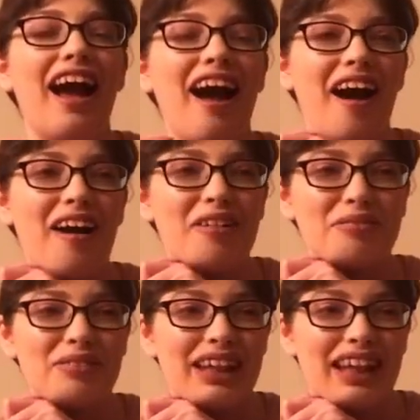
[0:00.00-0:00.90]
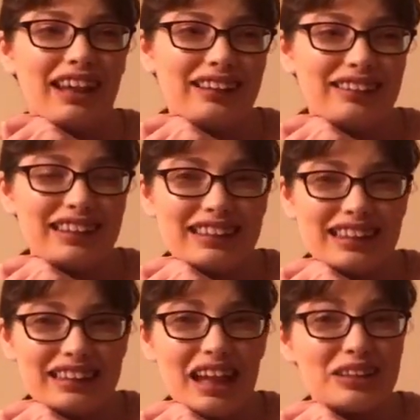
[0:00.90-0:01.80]
um, and things
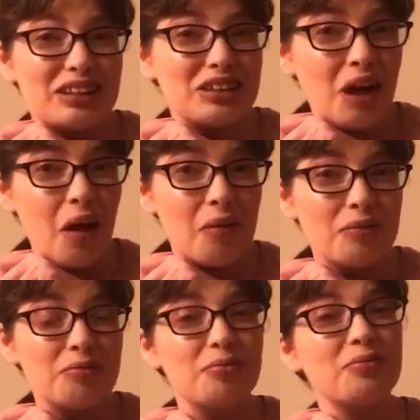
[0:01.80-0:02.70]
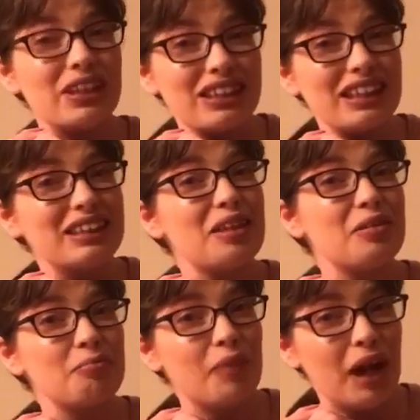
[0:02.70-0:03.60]
like that. So this is
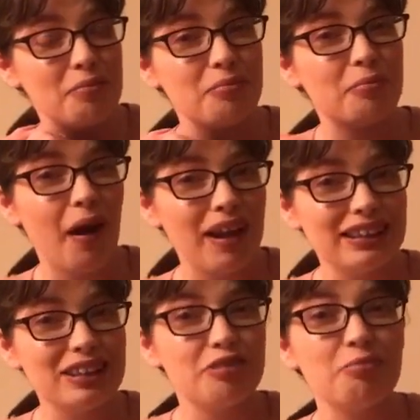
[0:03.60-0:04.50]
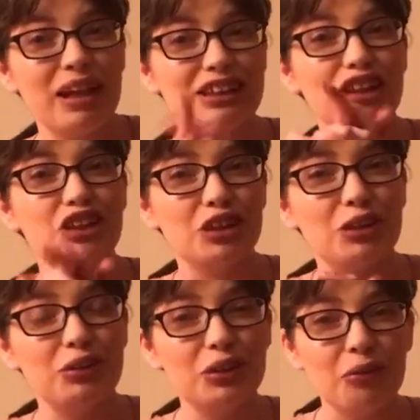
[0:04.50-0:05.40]
my positive message
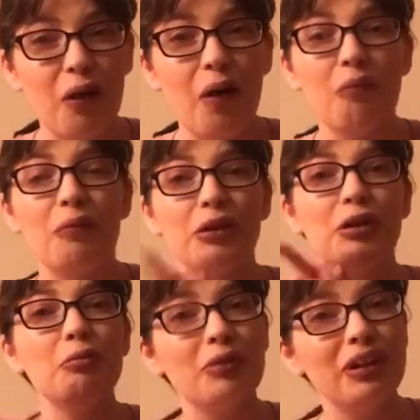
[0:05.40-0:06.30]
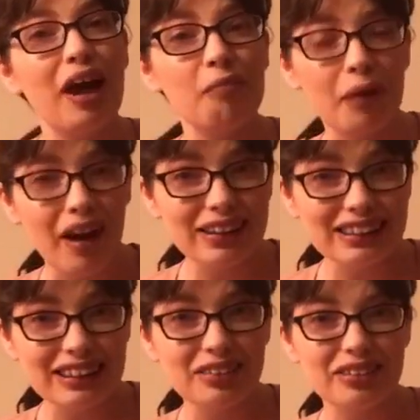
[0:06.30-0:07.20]
to you all. When you put out
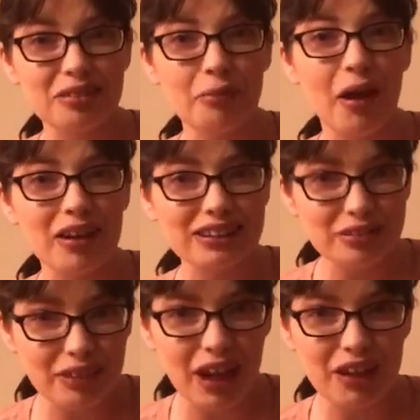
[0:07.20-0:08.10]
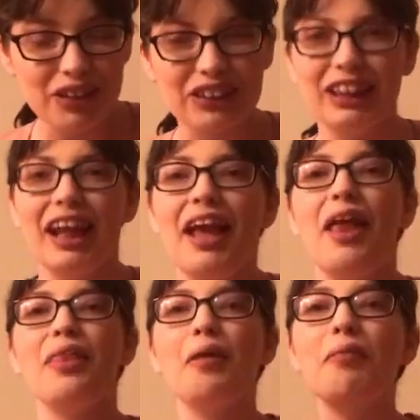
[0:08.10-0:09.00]
positive positive energy,
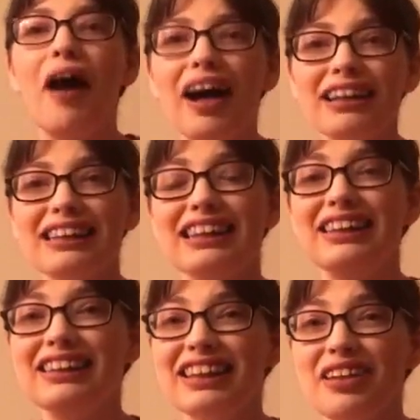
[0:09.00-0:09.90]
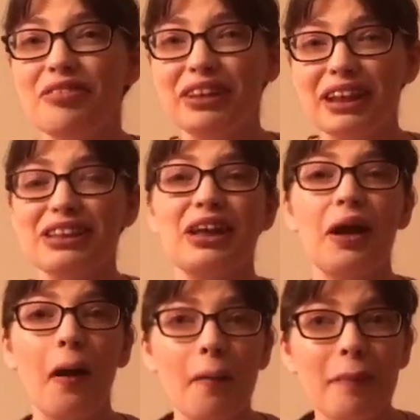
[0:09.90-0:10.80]
the positivity is gonna
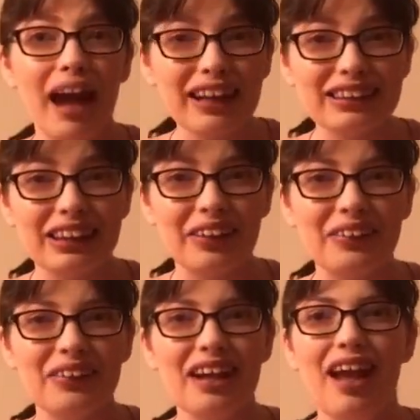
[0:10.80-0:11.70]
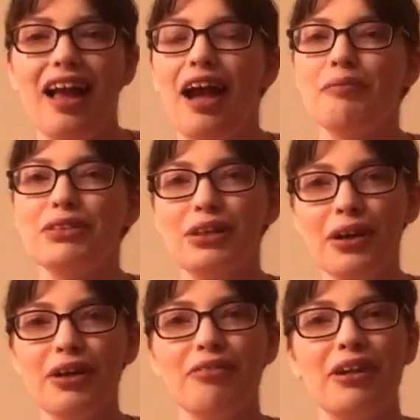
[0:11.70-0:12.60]
come back to you. I'm
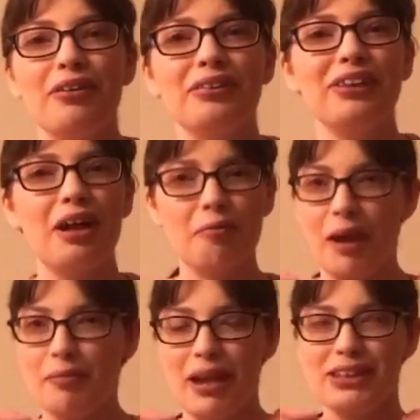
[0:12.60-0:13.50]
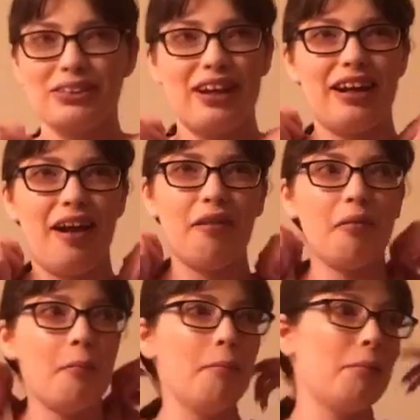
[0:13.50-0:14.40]
sorry if I don't look my best right now,
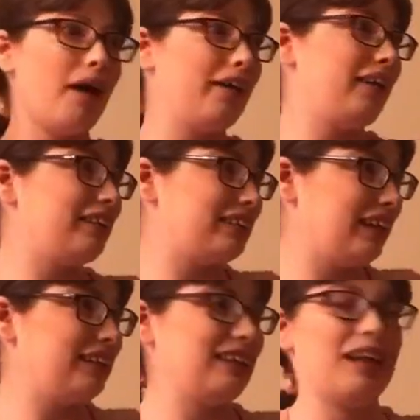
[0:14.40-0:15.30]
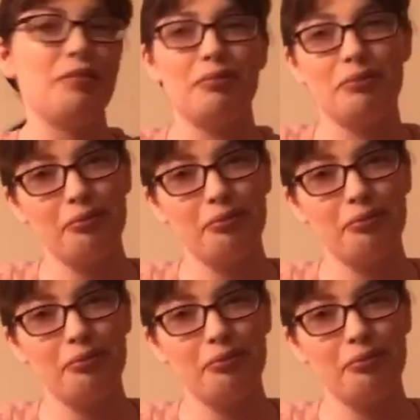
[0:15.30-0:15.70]
but it's nighttime.